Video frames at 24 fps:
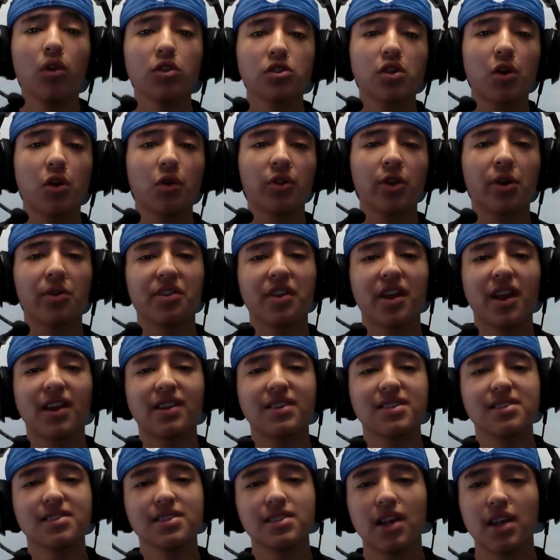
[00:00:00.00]
What's going on, you
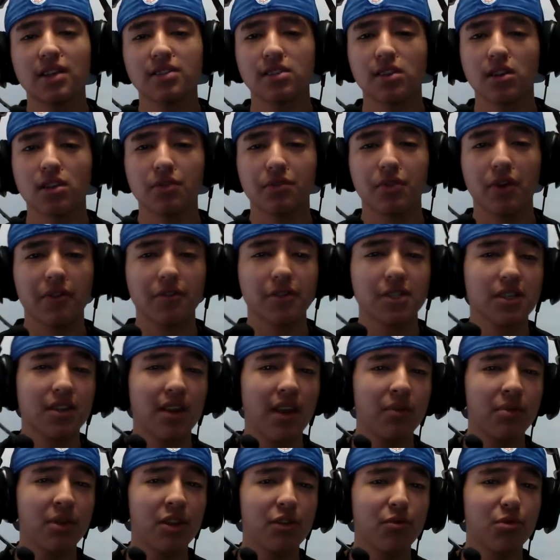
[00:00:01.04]
guys? This is Zach Soccer Forever.
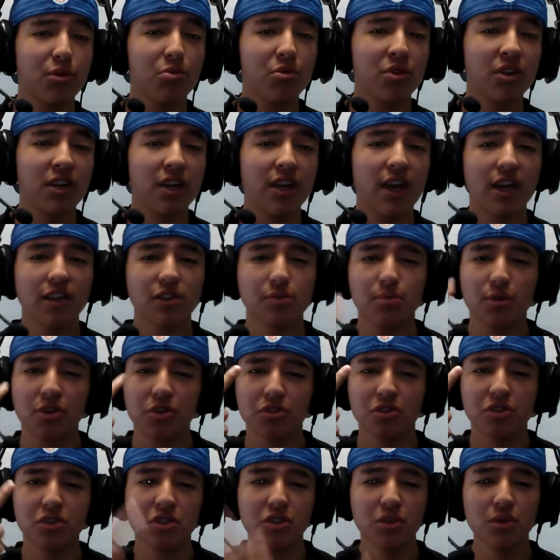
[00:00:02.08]
Today I'm going to be bringing guys
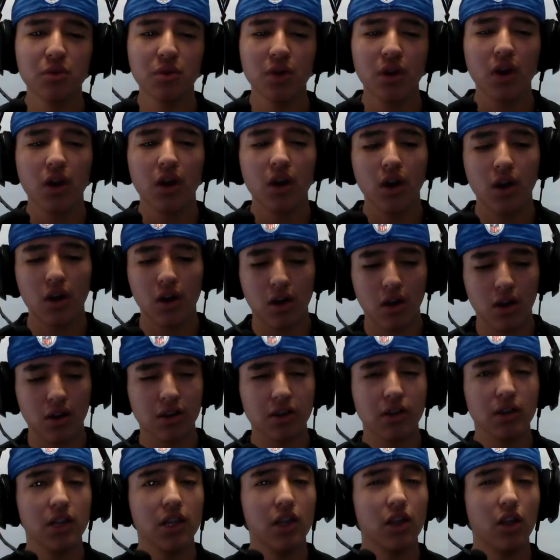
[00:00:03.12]
part 2
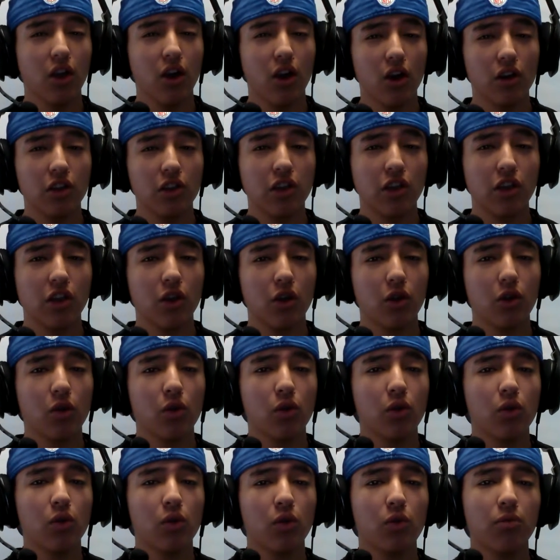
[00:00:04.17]
on the
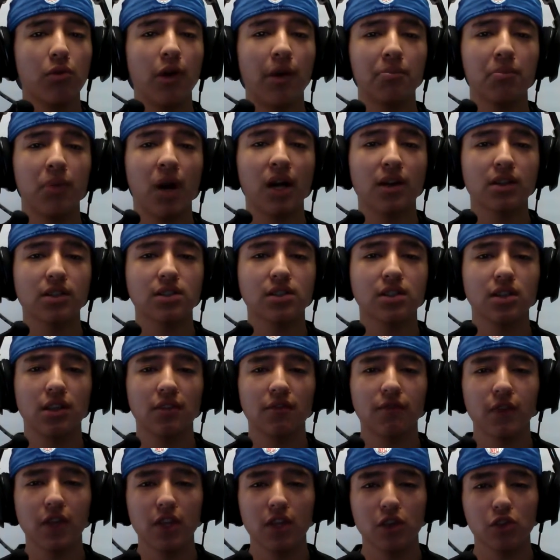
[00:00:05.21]
audio
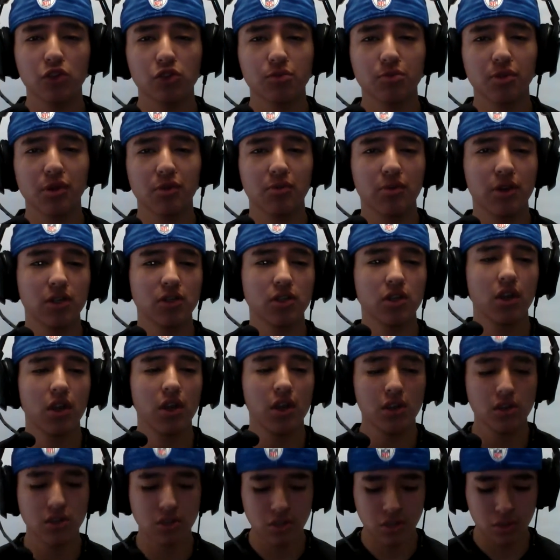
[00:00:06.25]
unboxing videos, pretty much.
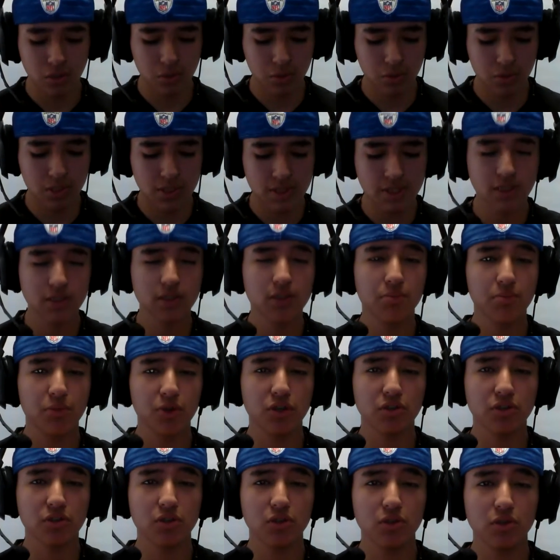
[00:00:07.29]
So this is the
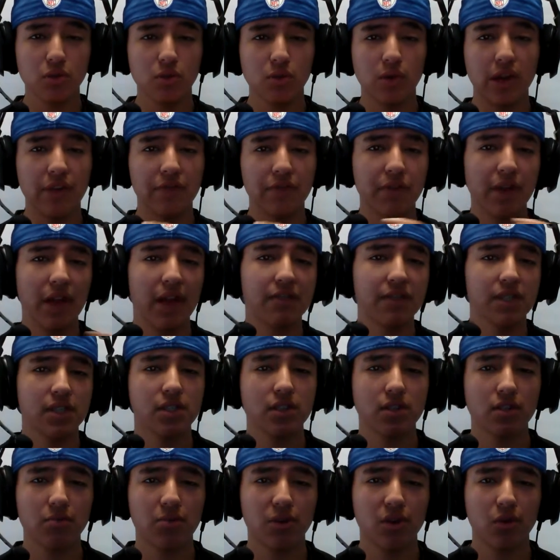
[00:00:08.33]
part 2. If you haven't
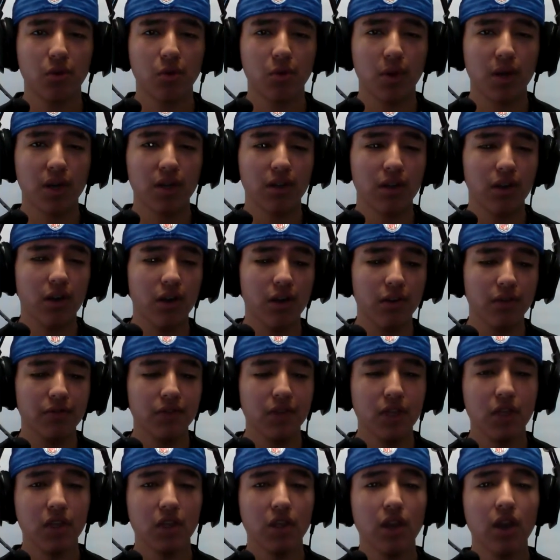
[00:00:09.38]
seen the part 1
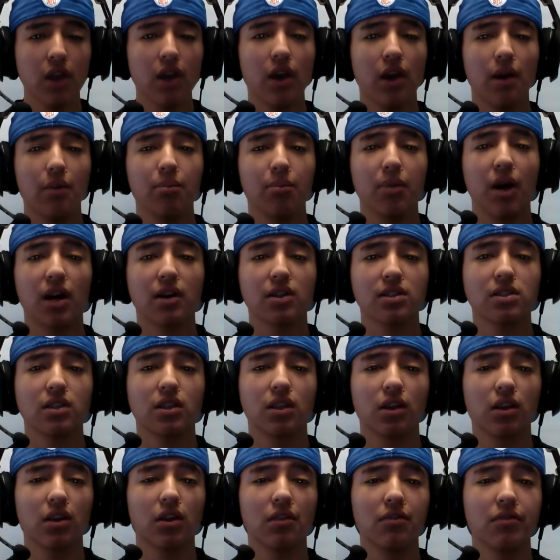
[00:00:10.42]
of the
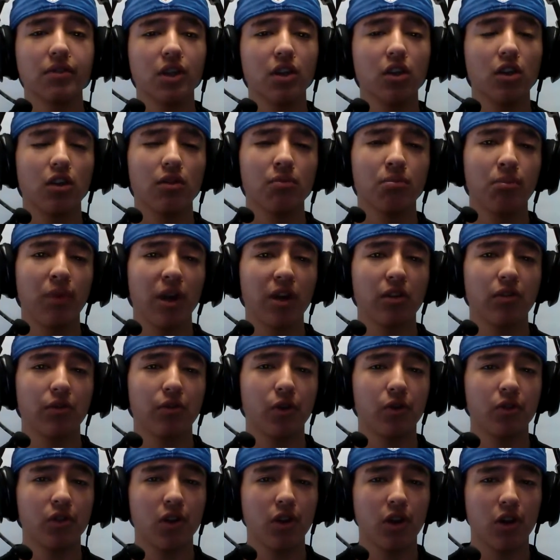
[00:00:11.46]
unboxing of the
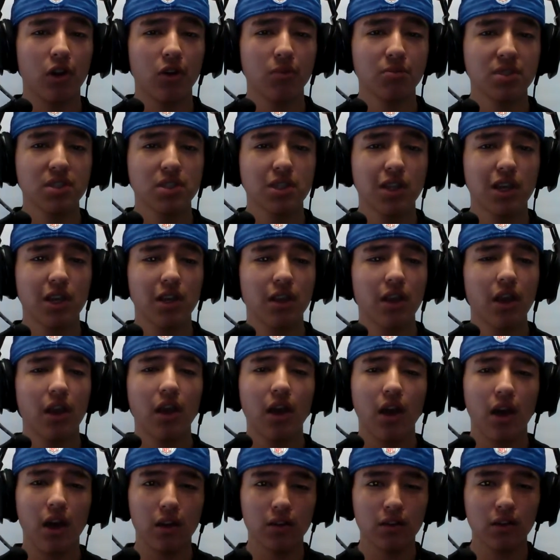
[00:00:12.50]
microphone arm stand,
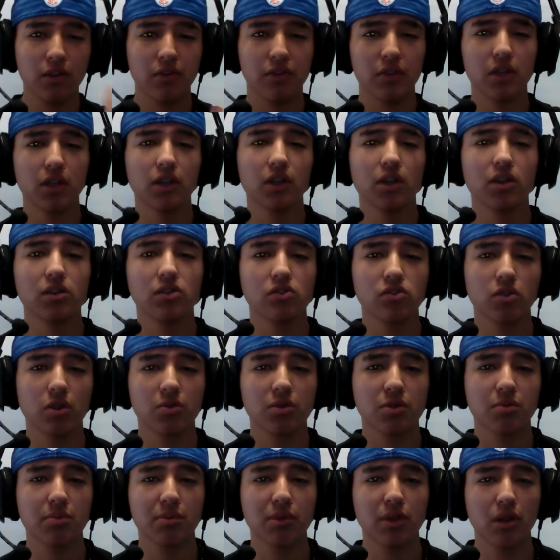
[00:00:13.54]
I'll leave a link in the
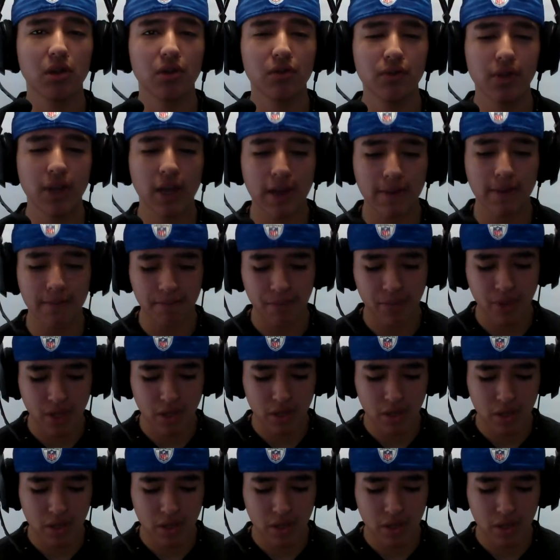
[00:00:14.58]
description below for that.